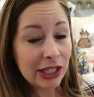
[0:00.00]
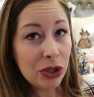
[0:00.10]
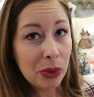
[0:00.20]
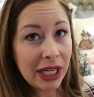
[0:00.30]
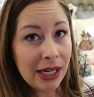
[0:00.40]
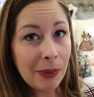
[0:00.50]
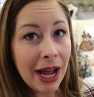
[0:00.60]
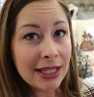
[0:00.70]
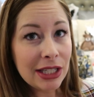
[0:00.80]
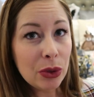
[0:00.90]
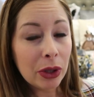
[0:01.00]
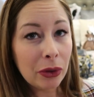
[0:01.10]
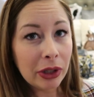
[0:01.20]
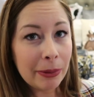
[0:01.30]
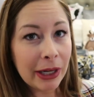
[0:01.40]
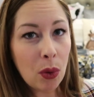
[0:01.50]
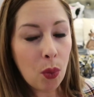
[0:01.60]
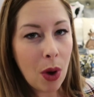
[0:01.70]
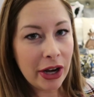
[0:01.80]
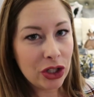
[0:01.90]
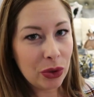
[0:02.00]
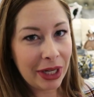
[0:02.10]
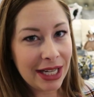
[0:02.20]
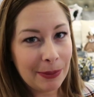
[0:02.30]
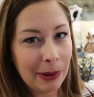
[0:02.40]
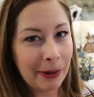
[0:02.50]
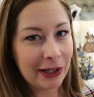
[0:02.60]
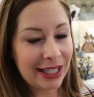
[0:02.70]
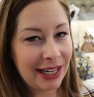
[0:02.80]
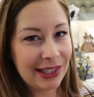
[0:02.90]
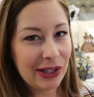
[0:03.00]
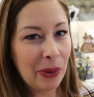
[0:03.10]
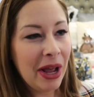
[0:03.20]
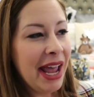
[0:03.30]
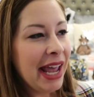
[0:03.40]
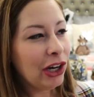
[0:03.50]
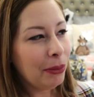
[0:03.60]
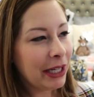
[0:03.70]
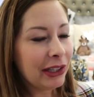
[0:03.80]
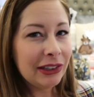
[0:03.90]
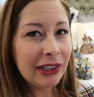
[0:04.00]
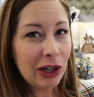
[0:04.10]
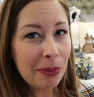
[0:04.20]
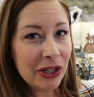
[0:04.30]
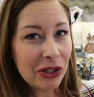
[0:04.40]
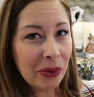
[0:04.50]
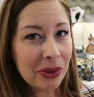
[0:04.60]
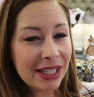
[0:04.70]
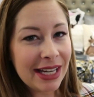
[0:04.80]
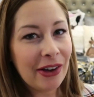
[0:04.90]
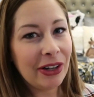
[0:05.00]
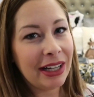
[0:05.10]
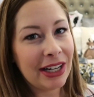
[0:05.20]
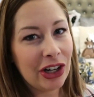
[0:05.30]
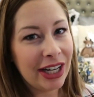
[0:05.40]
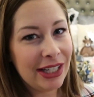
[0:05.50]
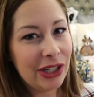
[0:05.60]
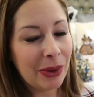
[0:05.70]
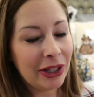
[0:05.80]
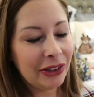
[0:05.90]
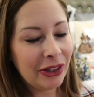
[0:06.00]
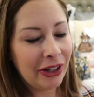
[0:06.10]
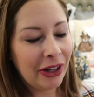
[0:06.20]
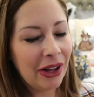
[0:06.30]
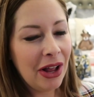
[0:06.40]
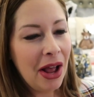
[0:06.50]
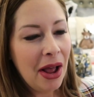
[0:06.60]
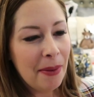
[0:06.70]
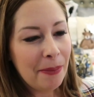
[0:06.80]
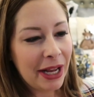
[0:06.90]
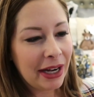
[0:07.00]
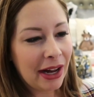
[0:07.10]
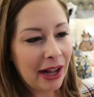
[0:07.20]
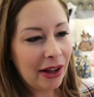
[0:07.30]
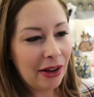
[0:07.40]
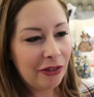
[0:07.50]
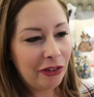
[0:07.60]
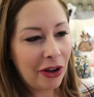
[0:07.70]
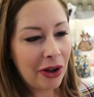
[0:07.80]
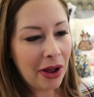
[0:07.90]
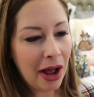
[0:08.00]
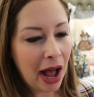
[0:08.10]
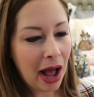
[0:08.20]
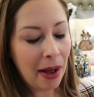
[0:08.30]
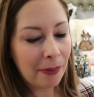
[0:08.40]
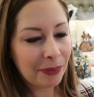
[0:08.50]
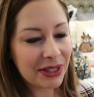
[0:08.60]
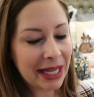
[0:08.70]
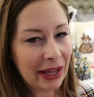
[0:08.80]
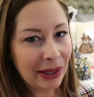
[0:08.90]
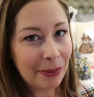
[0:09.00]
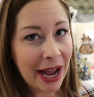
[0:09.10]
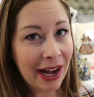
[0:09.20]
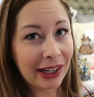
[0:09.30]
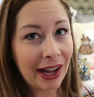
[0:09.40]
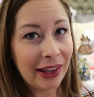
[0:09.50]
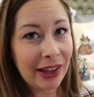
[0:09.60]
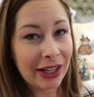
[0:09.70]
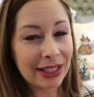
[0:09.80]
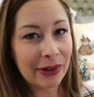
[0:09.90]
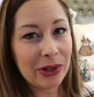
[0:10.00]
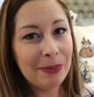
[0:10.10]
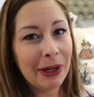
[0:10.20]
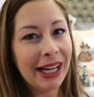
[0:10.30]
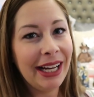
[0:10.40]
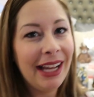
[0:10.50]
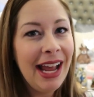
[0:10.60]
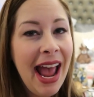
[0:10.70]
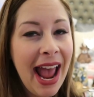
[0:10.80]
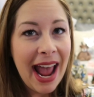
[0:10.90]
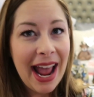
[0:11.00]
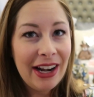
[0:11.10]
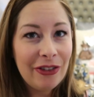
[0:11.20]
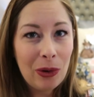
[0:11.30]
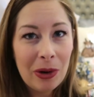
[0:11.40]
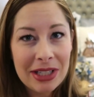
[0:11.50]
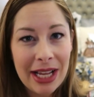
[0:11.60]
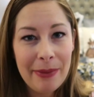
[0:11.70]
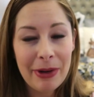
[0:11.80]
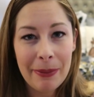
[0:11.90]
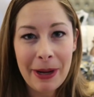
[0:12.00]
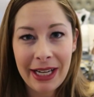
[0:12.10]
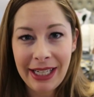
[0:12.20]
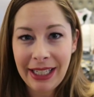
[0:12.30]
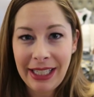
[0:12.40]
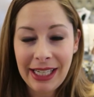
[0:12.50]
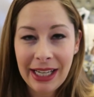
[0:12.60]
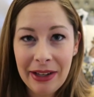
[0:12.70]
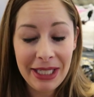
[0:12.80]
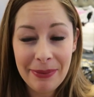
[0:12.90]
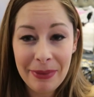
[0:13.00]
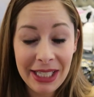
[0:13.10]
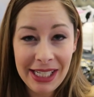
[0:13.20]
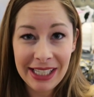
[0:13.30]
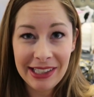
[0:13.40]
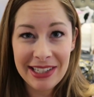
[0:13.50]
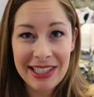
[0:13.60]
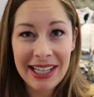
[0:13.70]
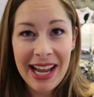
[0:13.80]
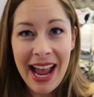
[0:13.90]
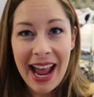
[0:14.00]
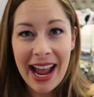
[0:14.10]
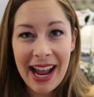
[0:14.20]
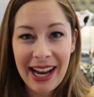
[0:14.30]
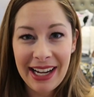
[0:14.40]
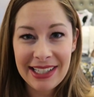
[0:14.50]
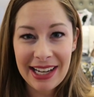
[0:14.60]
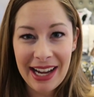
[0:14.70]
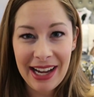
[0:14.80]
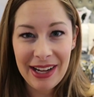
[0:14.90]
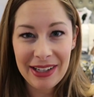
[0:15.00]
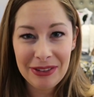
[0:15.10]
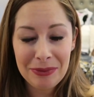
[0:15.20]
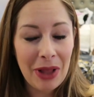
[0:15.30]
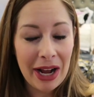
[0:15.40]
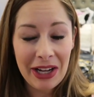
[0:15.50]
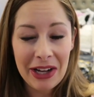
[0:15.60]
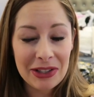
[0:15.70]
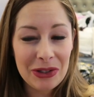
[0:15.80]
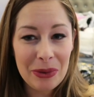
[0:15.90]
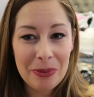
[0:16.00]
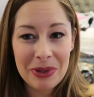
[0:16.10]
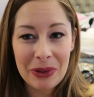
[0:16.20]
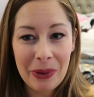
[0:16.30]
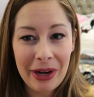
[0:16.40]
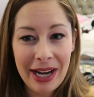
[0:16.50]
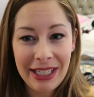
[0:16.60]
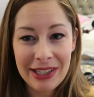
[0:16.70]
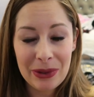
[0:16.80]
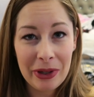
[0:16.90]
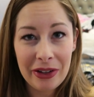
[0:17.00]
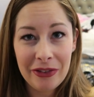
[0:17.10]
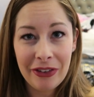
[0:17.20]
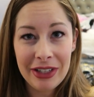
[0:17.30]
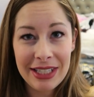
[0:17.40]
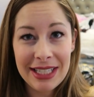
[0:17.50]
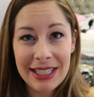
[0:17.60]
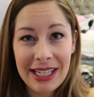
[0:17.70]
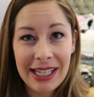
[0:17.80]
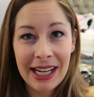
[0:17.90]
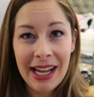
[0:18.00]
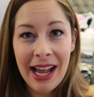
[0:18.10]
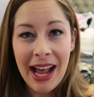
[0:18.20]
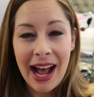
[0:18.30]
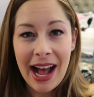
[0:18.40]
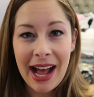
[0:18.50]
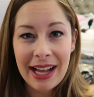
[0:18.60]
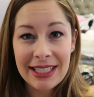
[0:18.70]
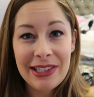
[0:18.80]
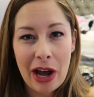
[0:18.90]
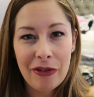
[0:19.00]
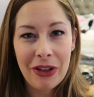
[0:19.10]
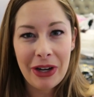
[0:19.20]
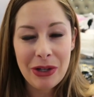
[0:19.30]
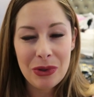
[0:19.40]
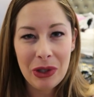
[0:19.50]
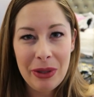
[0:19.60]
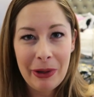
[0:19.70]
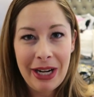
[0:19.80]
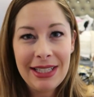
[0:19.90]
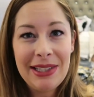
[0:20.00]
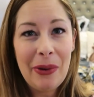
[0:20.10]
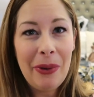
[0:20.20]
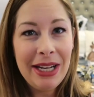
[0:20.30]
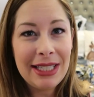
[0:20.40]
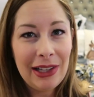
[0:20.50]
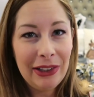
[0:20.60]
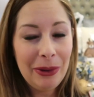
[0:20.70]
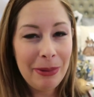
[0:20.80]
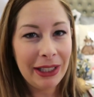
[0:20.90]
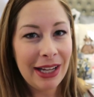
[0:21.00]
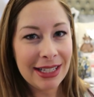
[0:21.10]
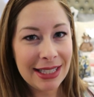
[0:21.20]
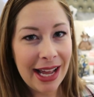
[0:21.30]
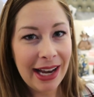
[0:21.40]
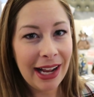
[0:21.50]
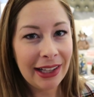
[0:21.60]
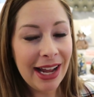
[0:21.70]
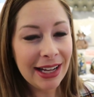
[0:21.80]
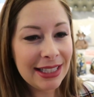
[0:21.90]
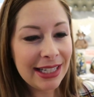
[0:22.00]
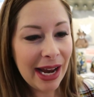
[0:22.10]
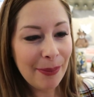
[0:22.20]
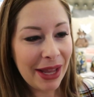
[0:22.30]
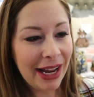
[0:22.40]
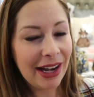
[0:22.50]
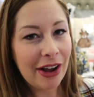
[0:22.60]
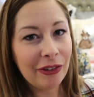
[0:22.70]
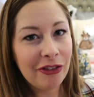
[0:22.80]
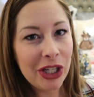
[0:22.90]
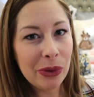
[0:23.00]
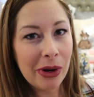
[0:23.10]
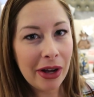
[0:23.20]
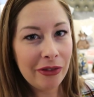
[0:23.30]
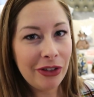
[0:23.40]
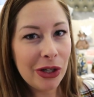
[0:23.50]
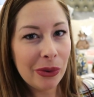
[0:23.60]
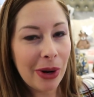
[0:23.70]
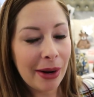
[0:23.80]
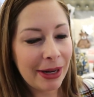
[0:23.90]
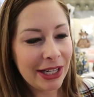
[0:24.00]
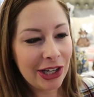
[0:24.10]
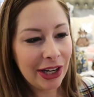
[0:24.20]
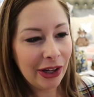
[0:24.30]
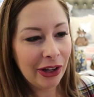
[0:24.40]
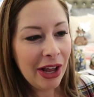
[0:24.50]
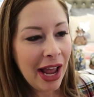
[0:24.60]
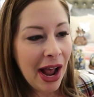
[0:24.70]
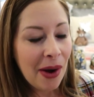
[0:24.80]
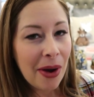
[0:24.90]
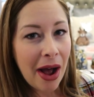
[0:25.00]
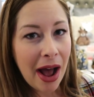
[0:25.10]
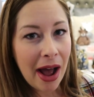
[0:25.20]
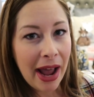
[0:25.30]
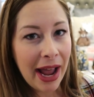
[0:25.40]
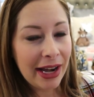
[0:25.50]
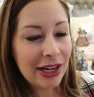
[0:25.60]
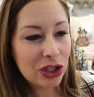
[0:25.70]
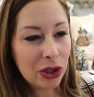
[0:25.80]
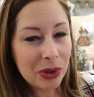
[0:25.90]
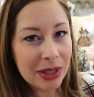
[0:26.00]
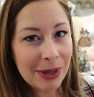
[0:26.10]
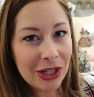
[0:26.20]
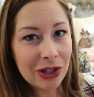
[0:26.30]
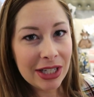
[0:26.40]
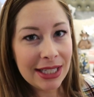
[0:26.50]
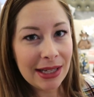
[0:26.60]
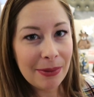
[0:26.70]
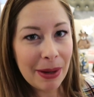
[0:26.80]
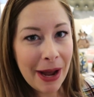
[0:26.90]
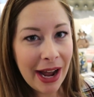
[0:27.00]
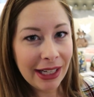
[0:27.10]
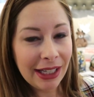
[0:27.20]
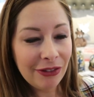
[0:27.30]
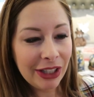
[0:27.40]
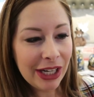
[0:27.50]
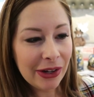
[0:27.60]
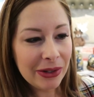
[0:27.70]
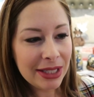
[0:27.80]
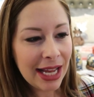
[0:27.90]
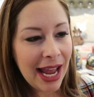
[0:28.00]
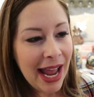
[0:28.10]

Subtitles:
to Key West, you can only bring one suitcase per person. So it'll be a little bit toned down, and I tried to do a little bit of scaling back on the things I was bringing. And of course, I'm not packing any Minnie Mickey ears and costumes or any sort of Disney stuff that I usually bring. So it's a little bit less than last time, and a few of you on my channel had shown some interest in my packing videos.